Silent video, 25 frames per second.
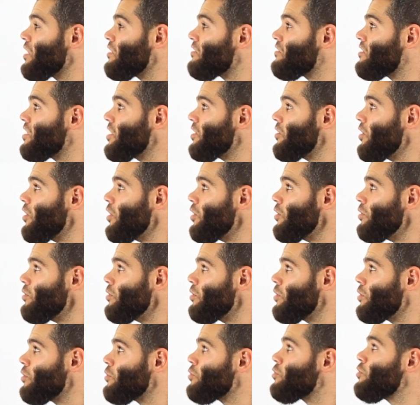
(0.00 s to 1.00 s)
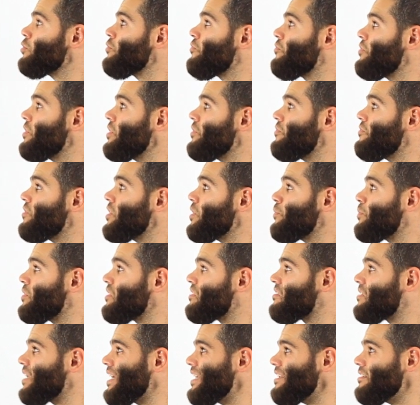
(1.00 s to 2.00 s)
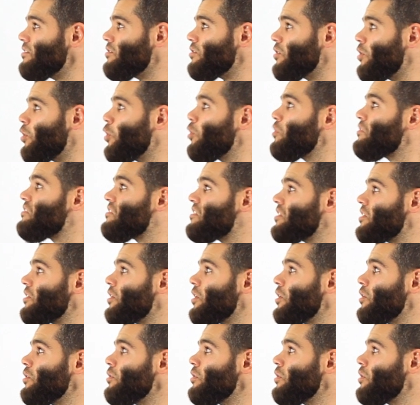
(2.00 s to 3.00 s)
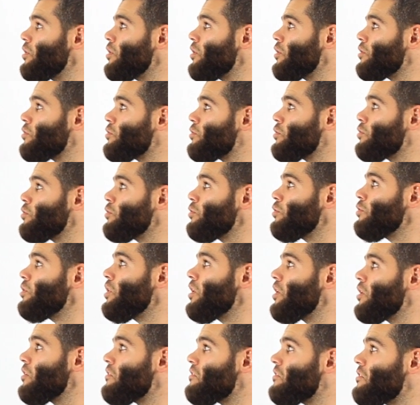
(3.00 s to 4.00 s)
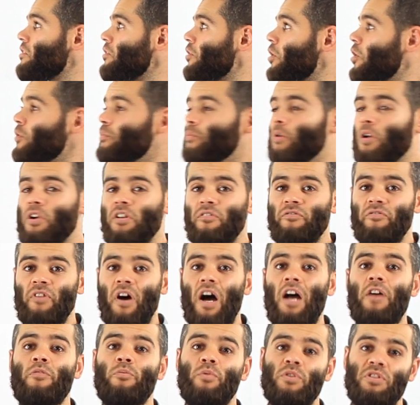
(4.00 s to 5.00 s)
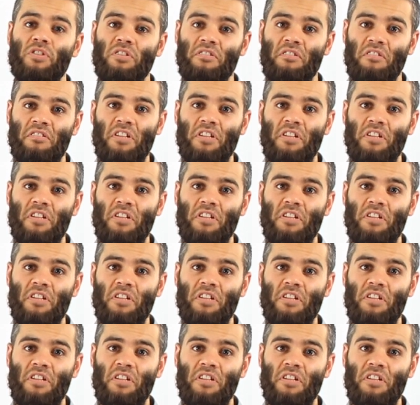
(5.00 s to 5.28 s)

0 to 50% or 0 to 0.5, which is